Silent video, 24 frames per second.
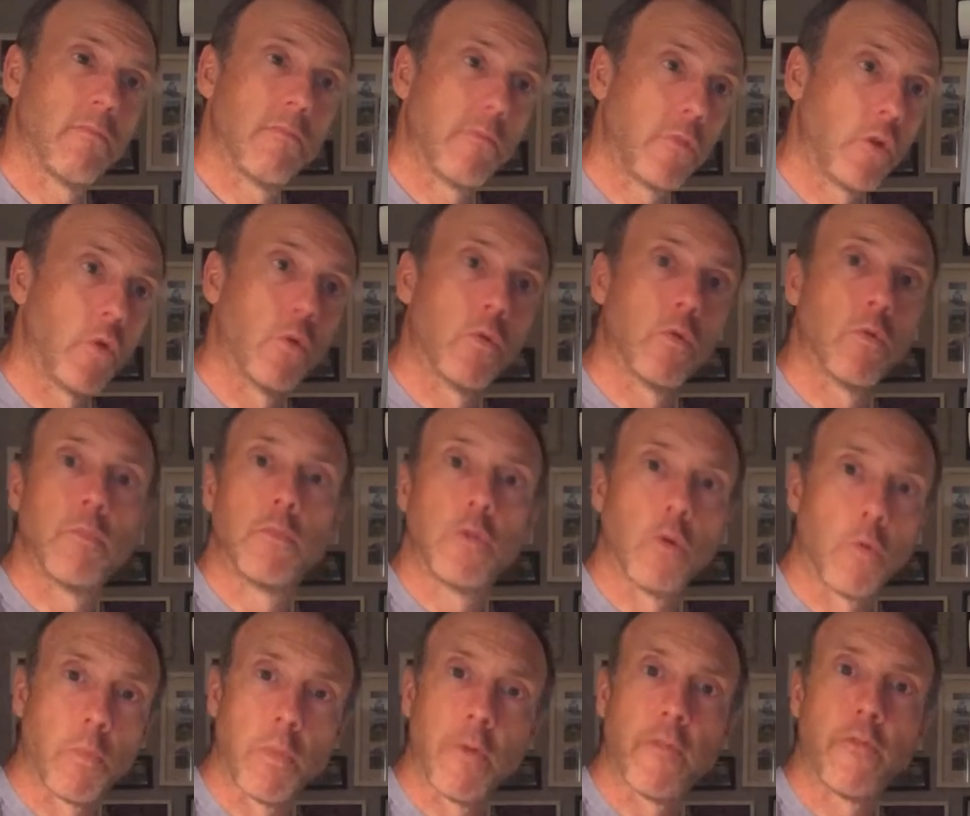
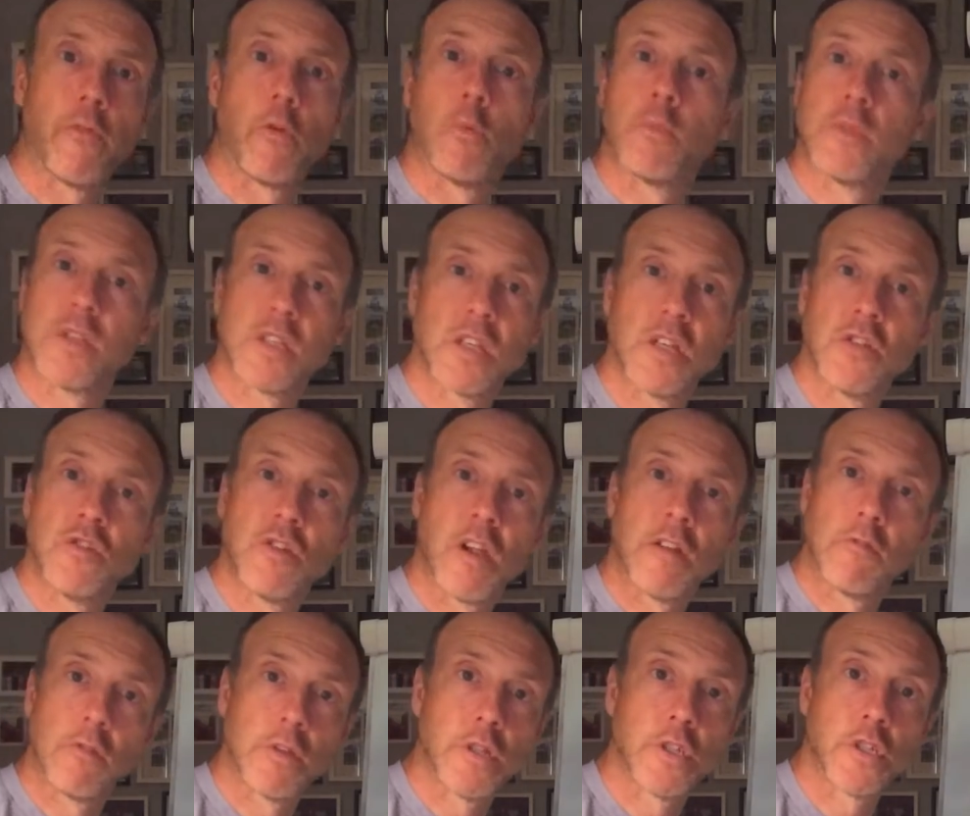your performance in
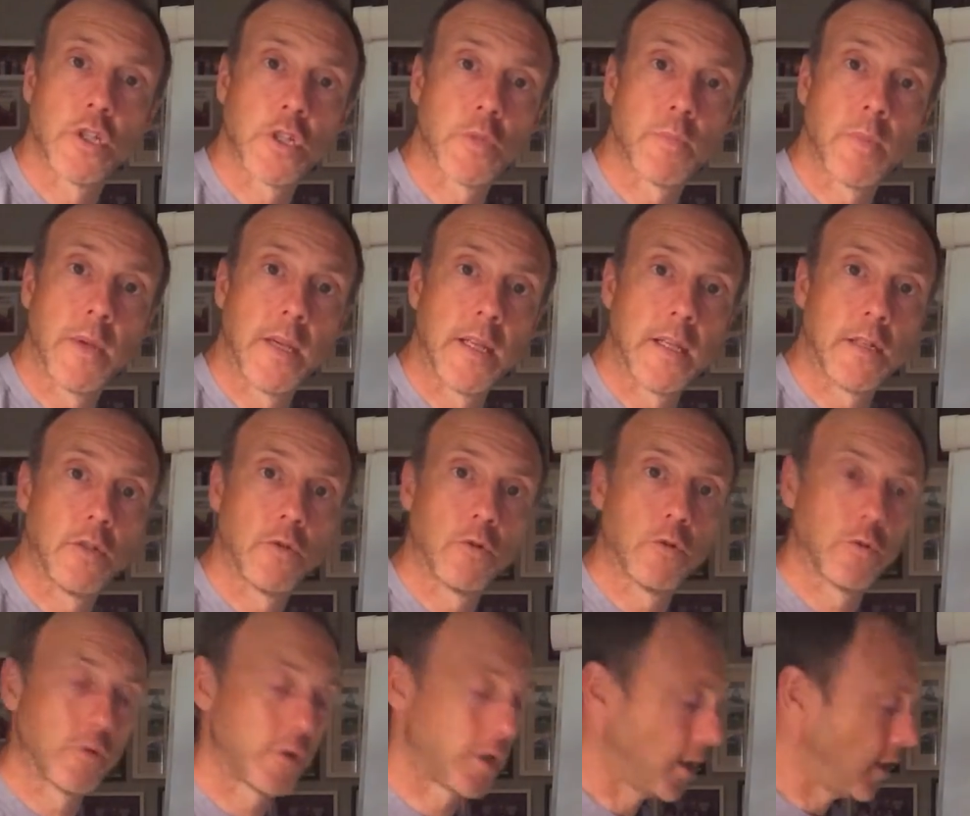general has just been
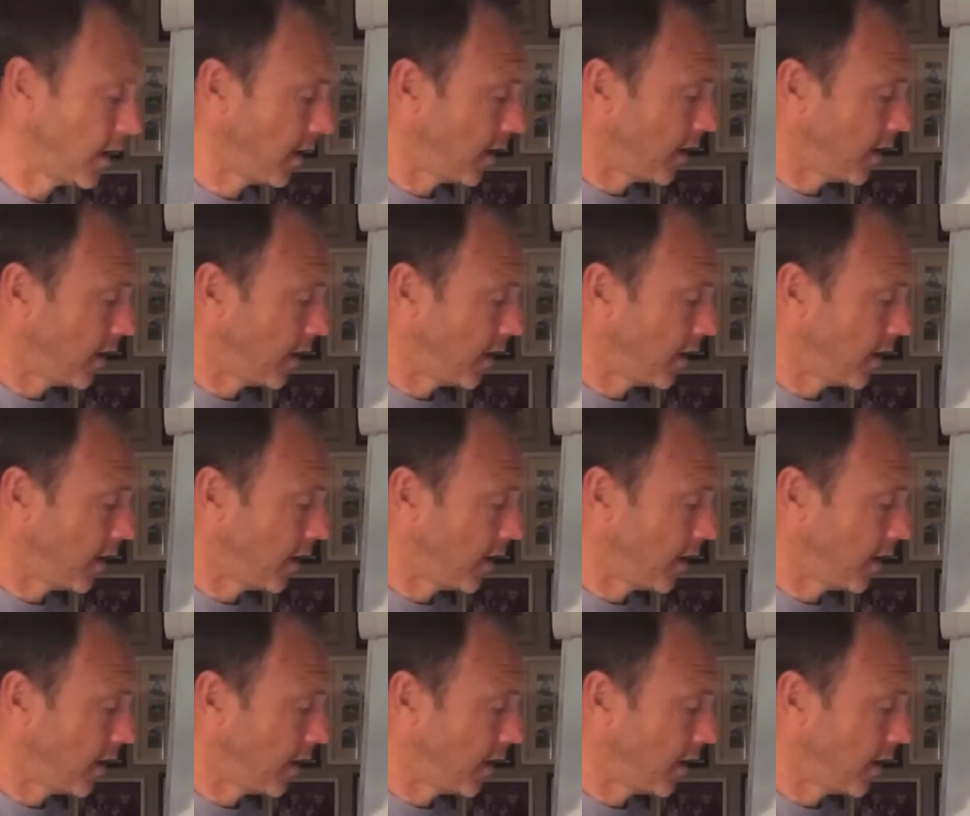ignored.